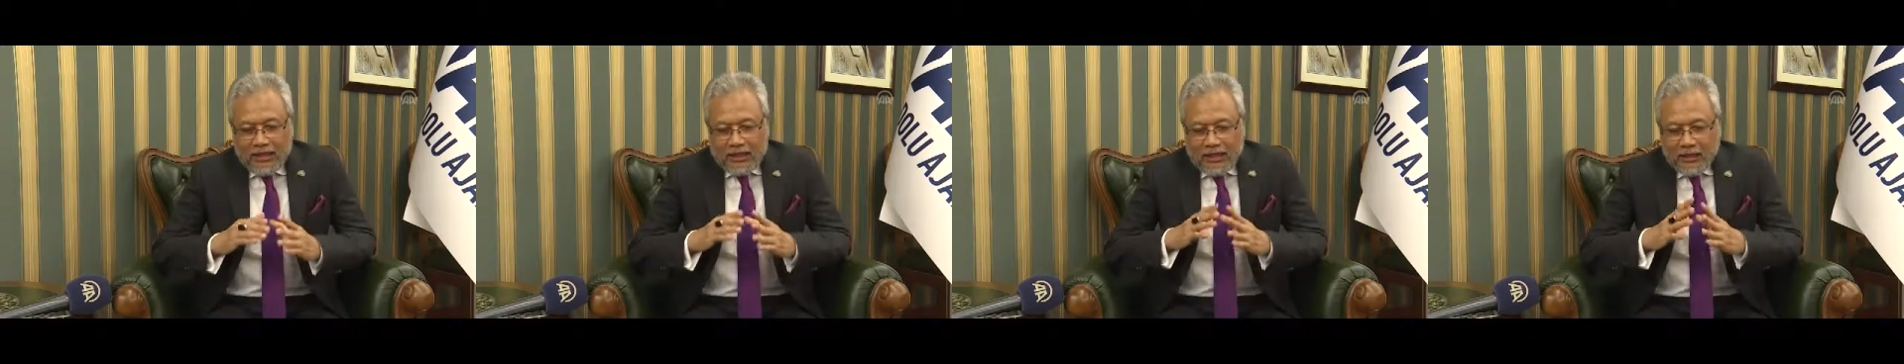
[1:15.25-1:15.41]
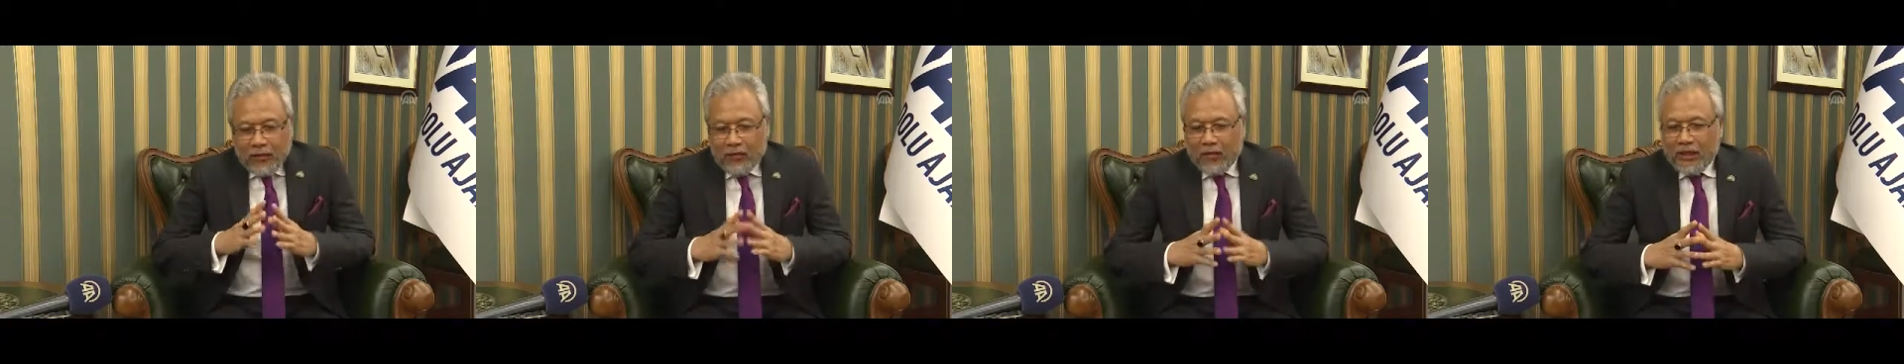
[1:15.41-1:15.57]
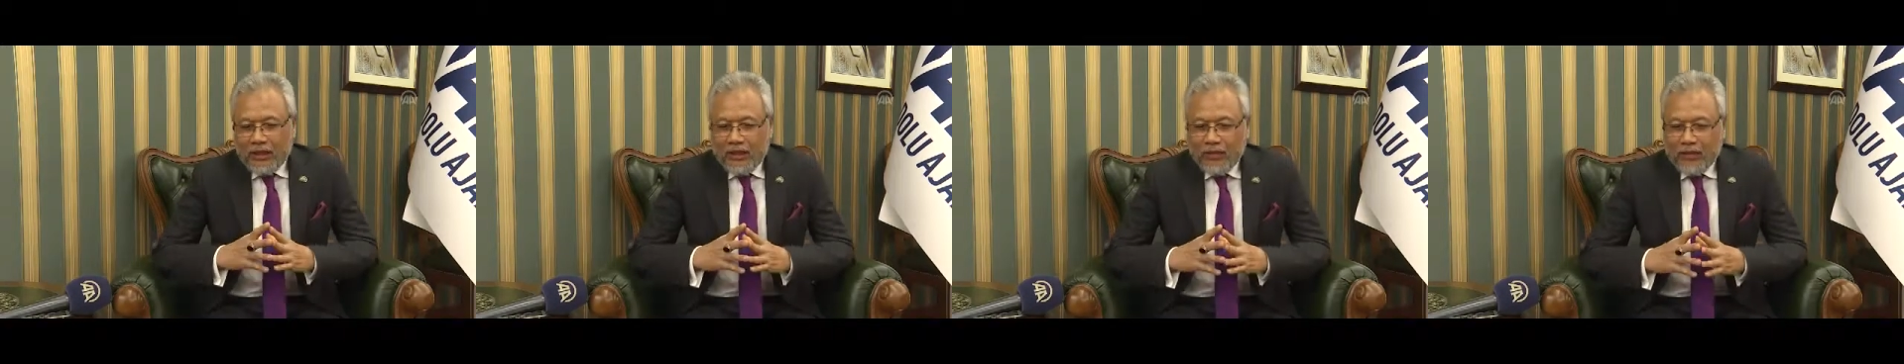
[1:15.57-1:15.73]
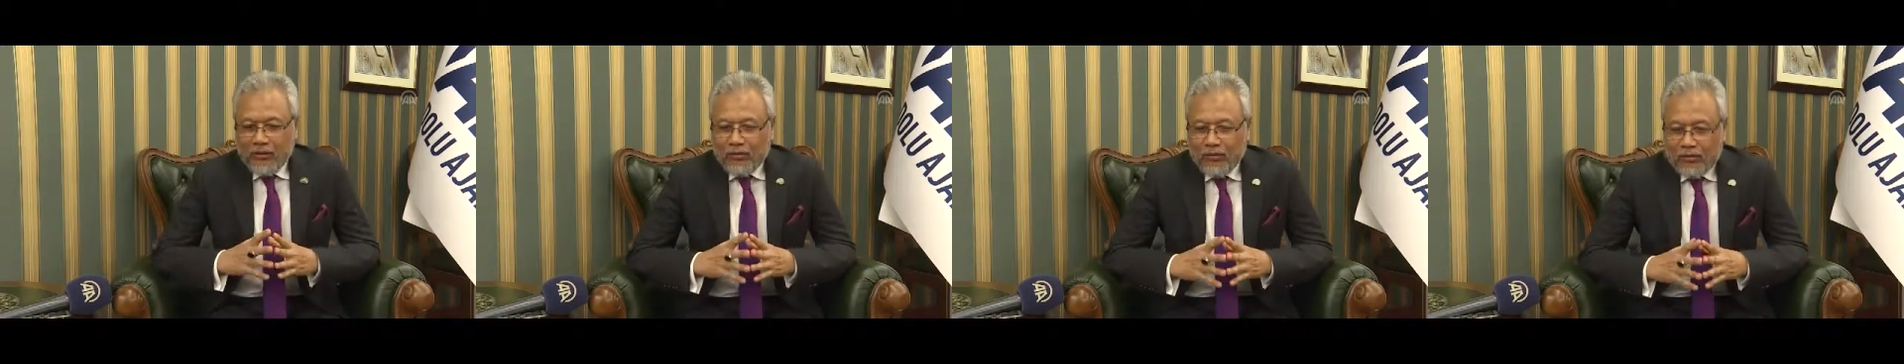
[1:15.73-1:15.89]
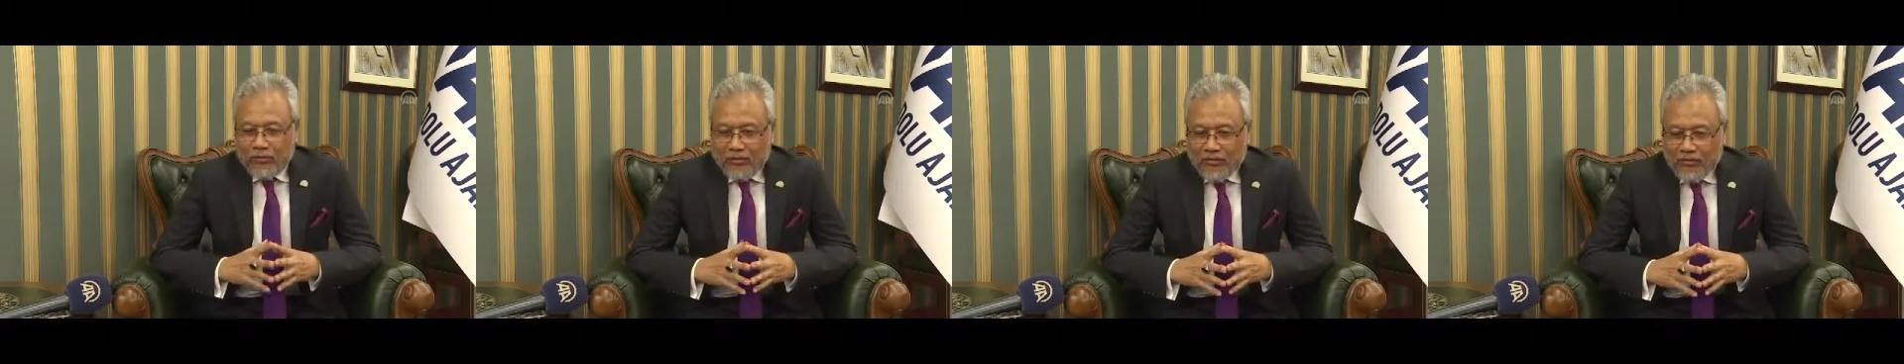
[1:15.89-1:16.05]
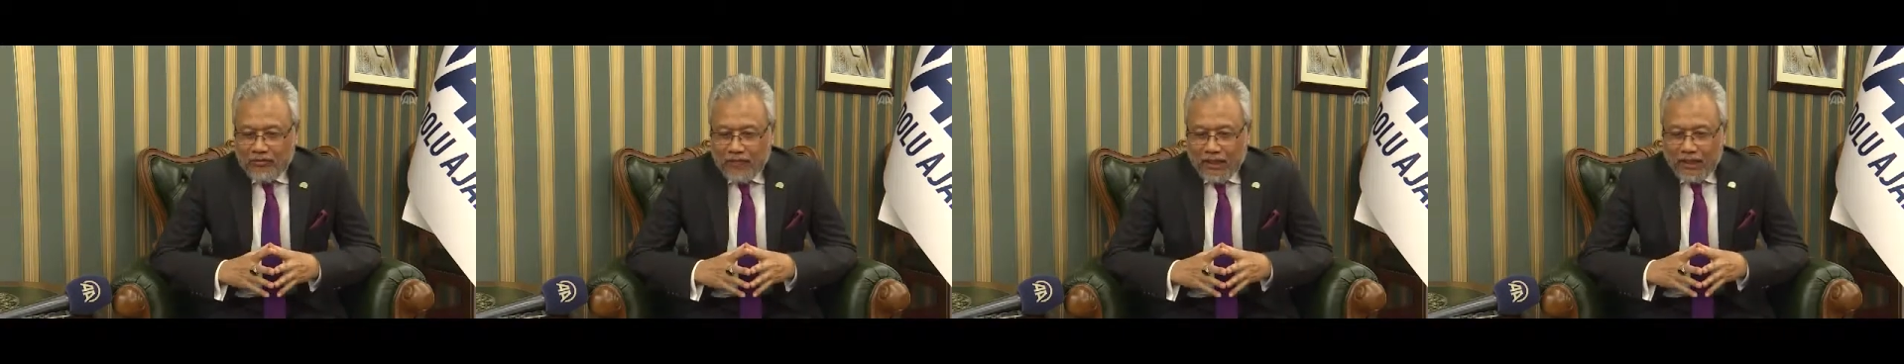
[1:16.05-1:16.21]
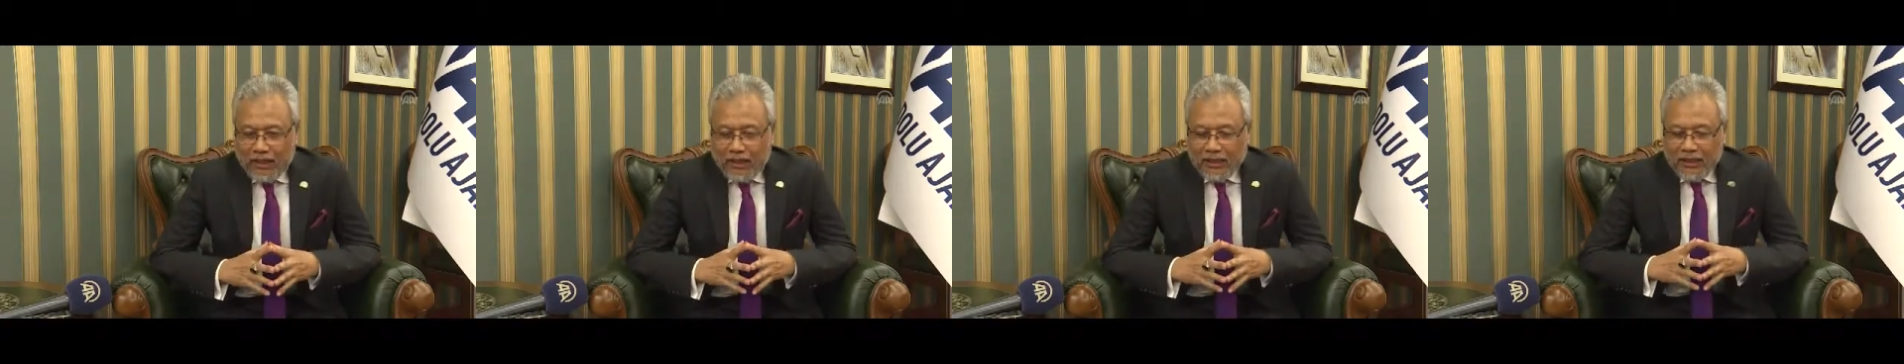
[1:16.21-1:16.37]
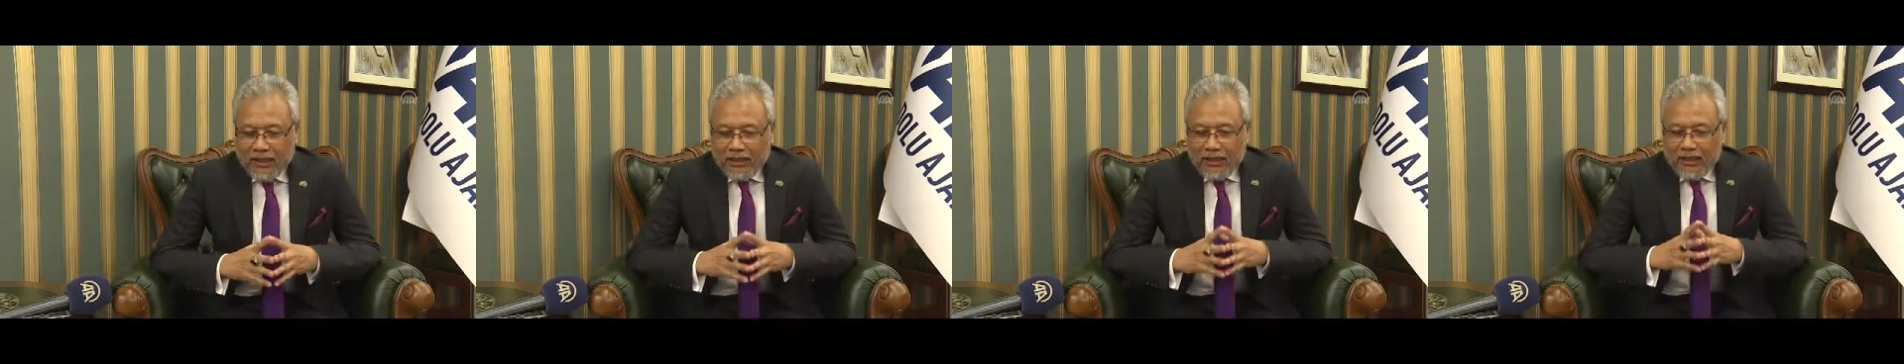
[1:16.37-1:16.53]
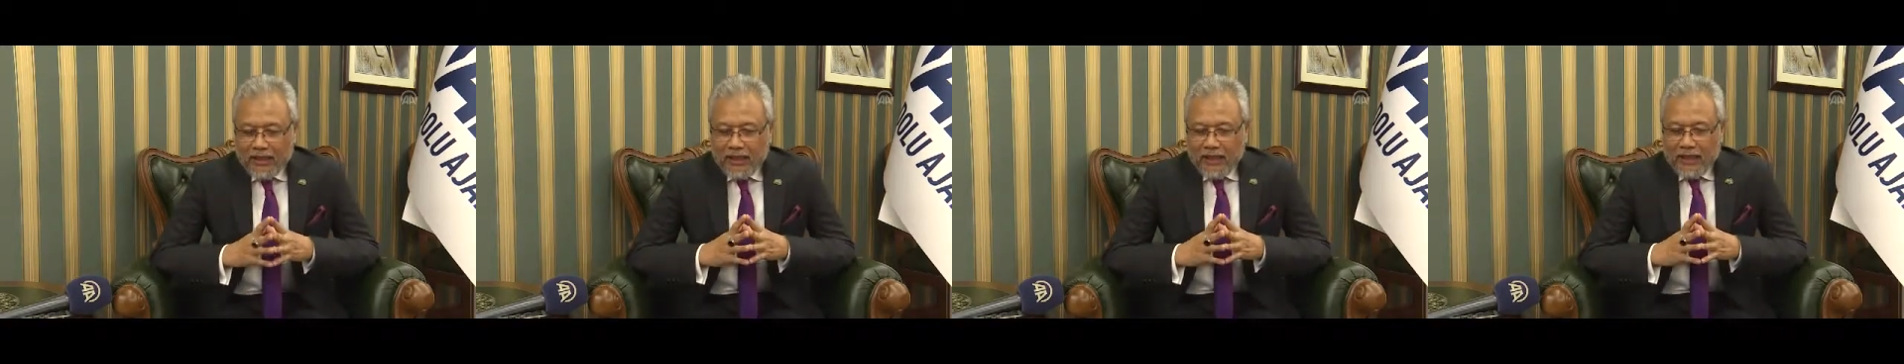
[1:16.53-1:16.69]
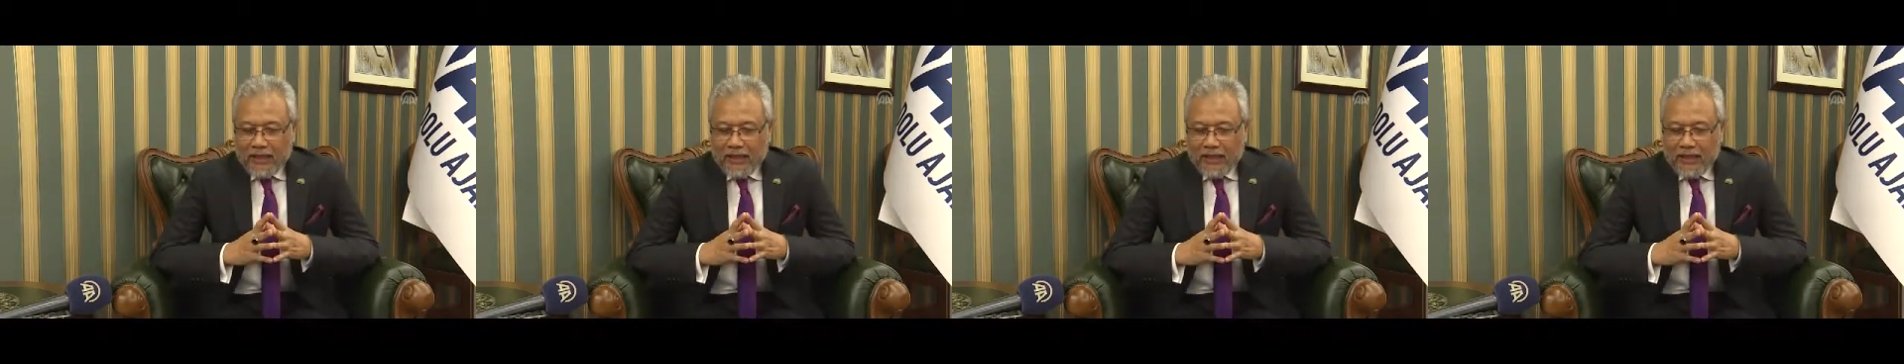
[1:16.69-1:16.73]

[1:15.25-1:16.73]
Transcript: And what they will provide in